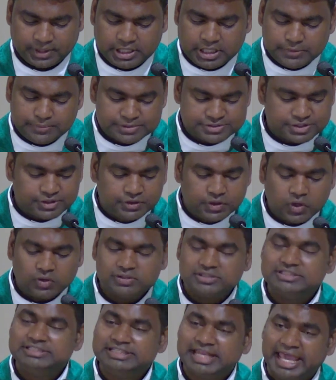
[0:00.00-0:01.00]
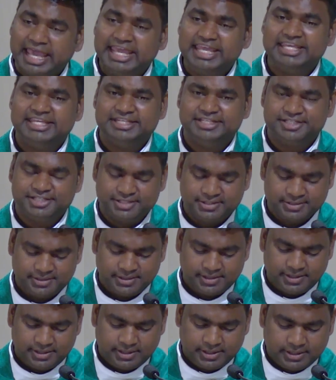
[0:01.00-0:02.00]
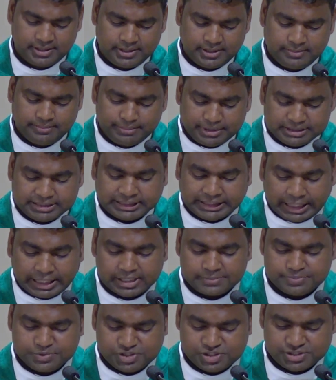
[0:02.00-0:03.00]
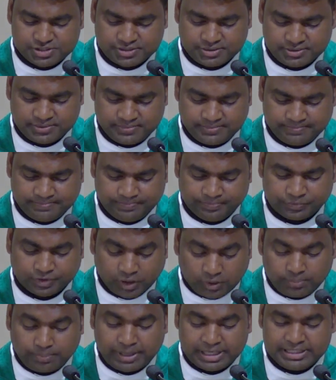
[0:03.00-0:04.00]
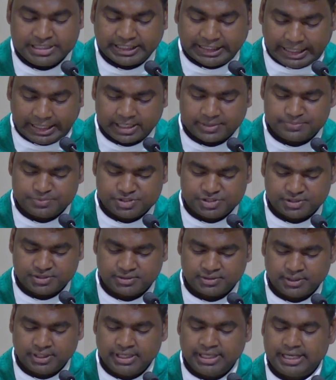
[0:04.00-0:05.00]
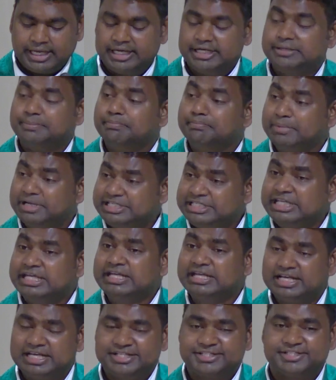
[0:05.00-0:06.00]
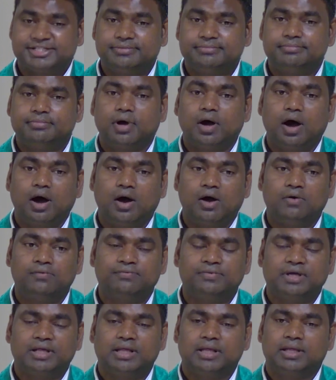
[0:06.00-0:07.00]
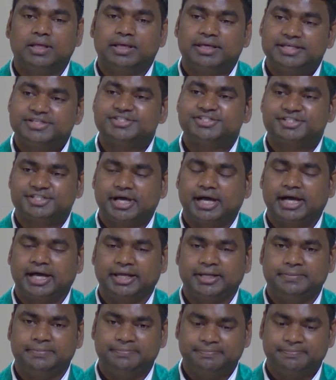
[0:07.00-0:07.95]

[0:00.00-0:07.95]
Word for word: He was not tainted by the corruption or by the corruption and materialism of his time.